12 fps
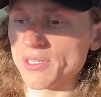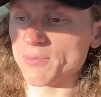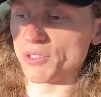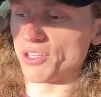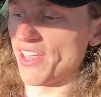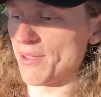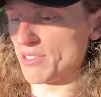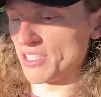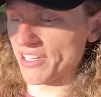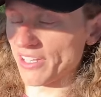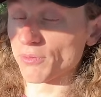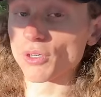But then that means
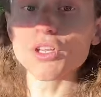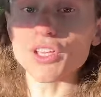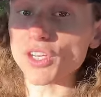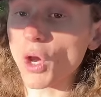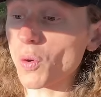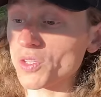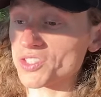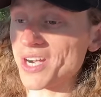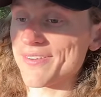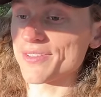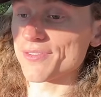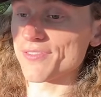that really no one's
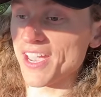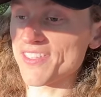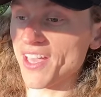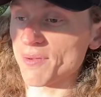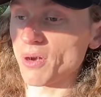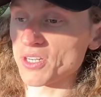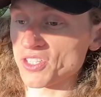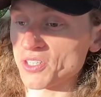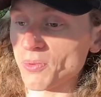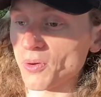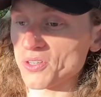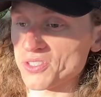driving the van that much
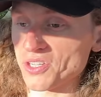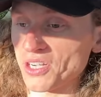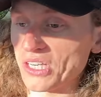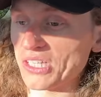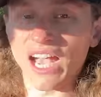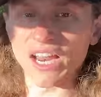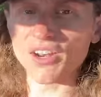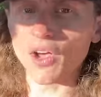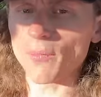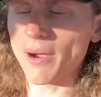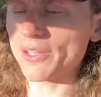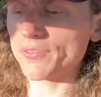anymore. So I don't know. We
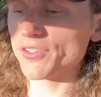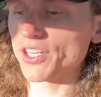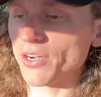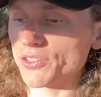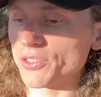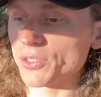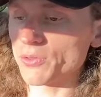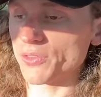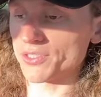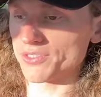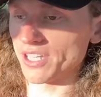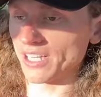might have to figure out what to do with
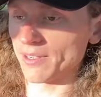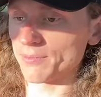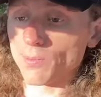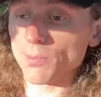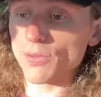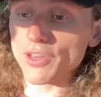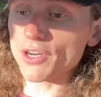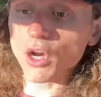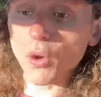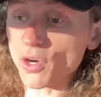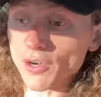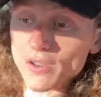this thing. Um, when they're
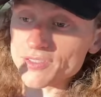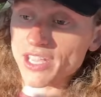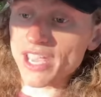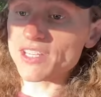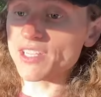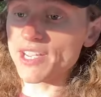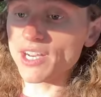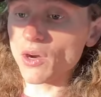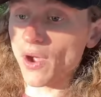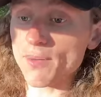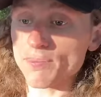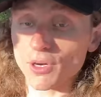going around San Diego,
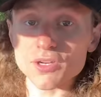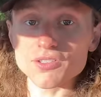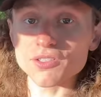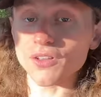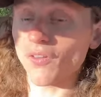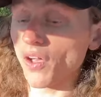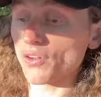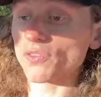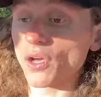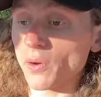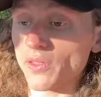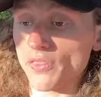I personally love
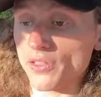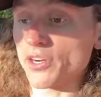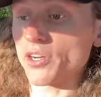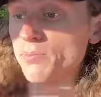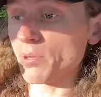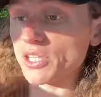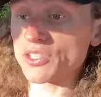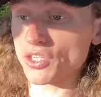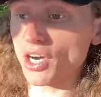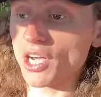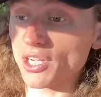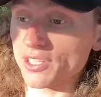knowing that they're in a big
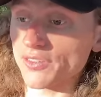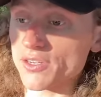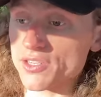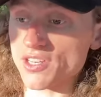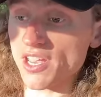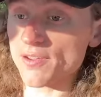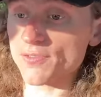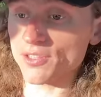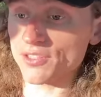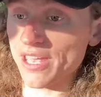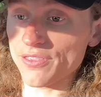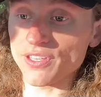truck and they're safe because
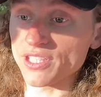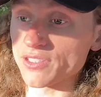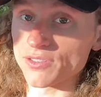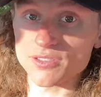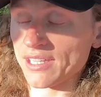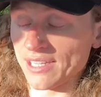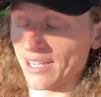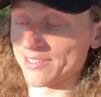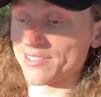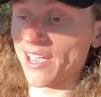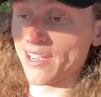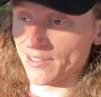that thing is a
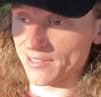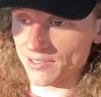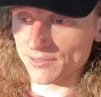tank.